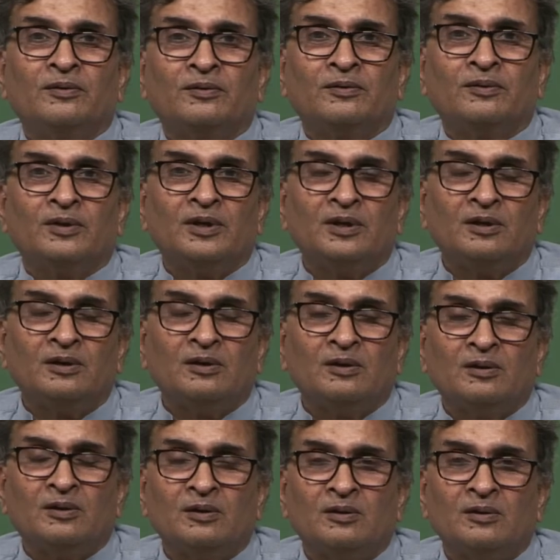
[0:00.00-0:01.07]
the
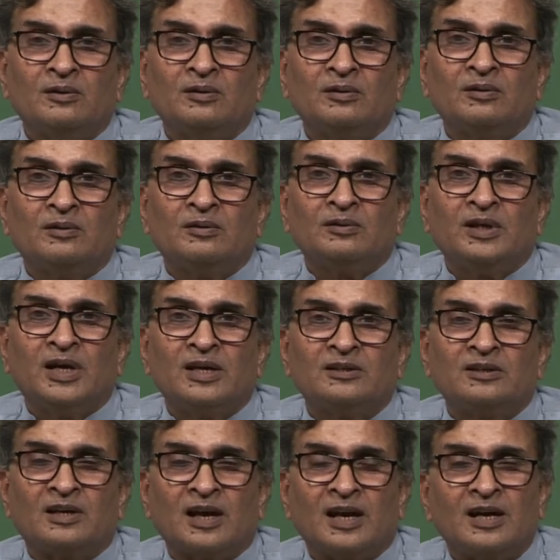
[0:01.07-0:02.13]
there
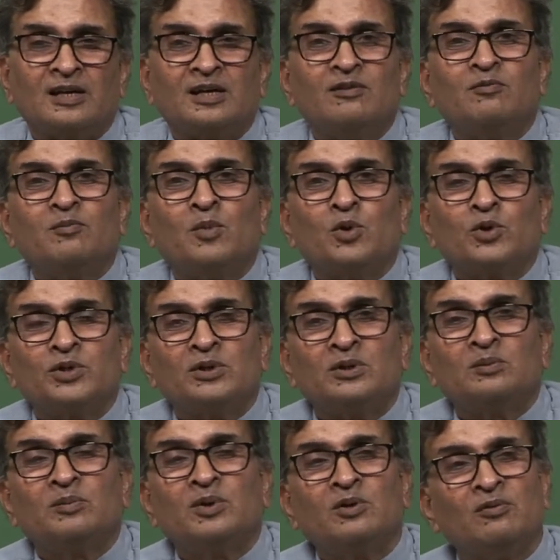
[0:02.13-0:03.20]
is a relative
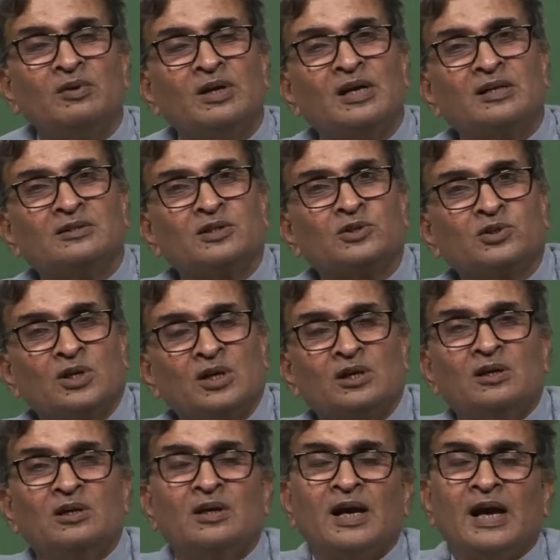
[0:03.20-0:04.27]
motion between, let us say,
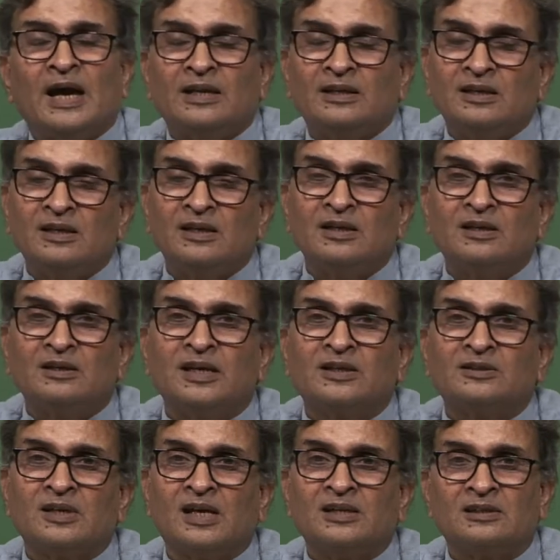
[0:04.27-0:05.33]
skin and the
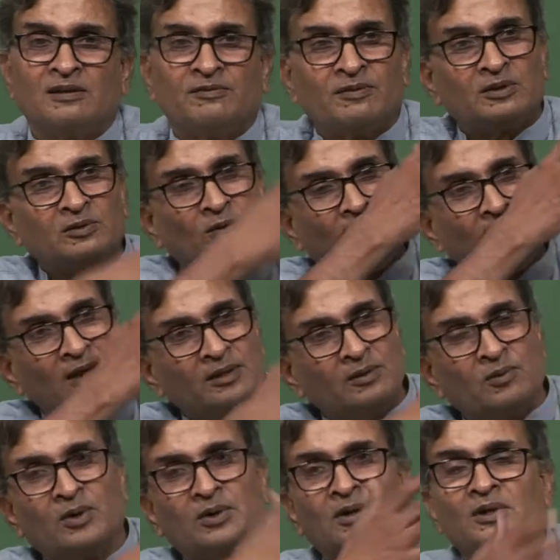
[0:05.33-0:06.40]
textile surface, while the
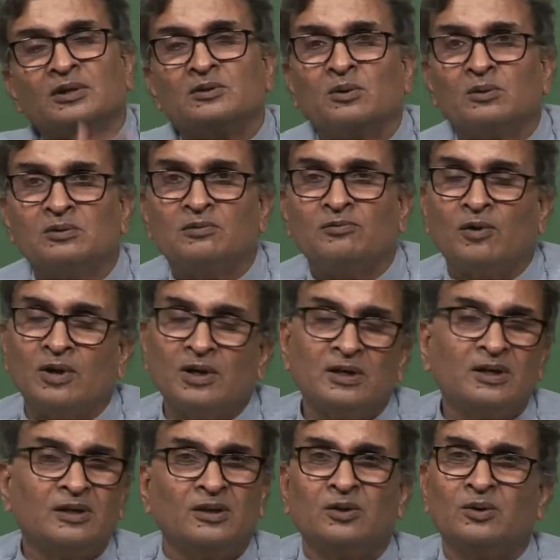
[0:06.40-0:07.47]
water is also
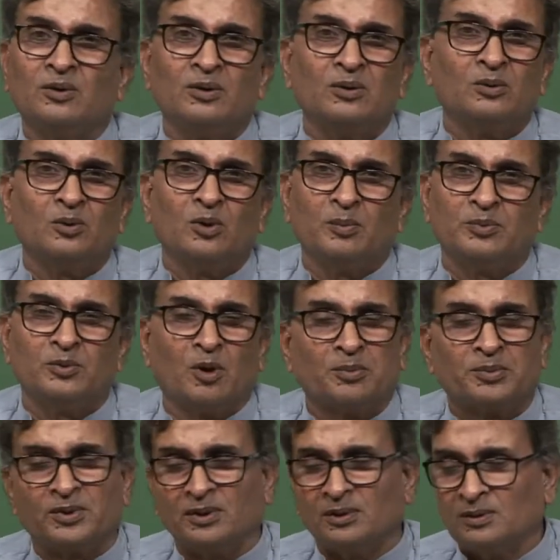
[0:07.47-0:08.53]
falling, and then you can do
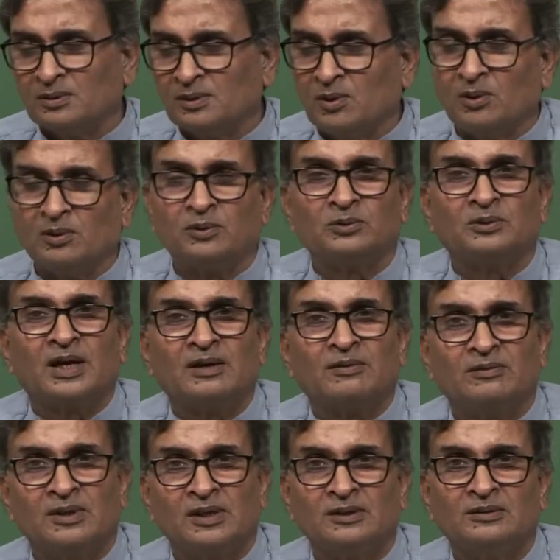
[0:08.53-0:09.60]
absorption, all those kind
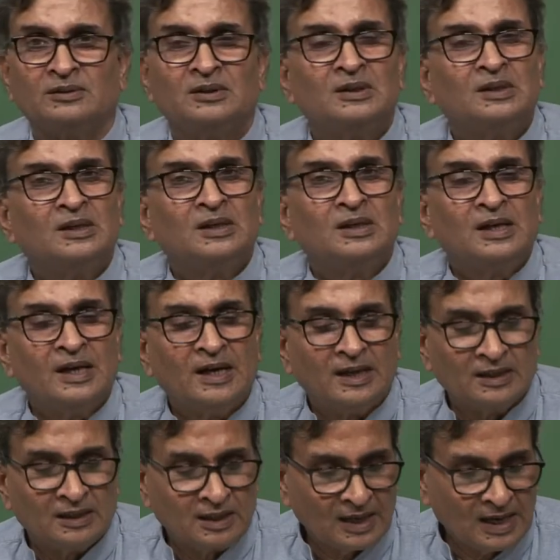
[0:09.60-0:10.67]
of things,
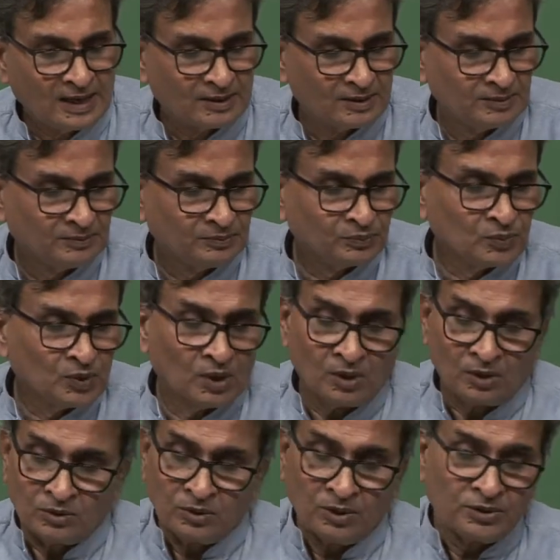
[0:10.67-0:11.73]
and collect.
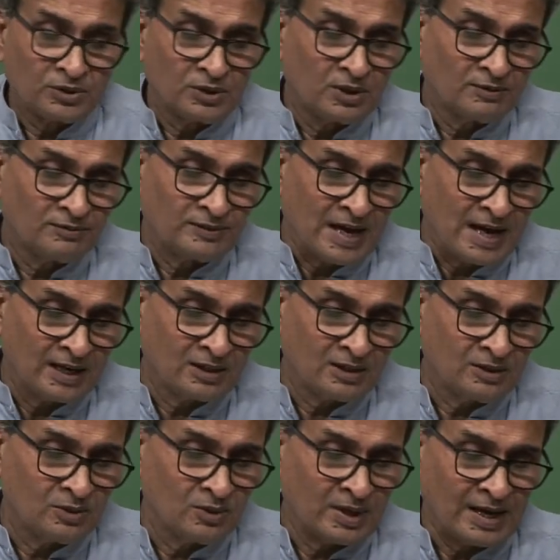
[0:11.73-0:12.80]
So, instead of that
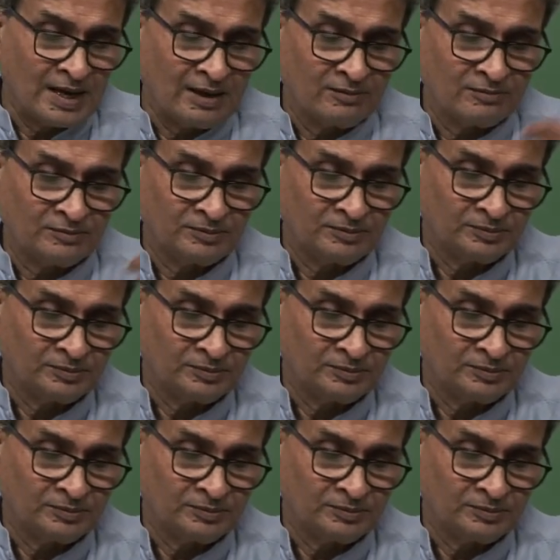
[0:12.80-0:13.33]
you have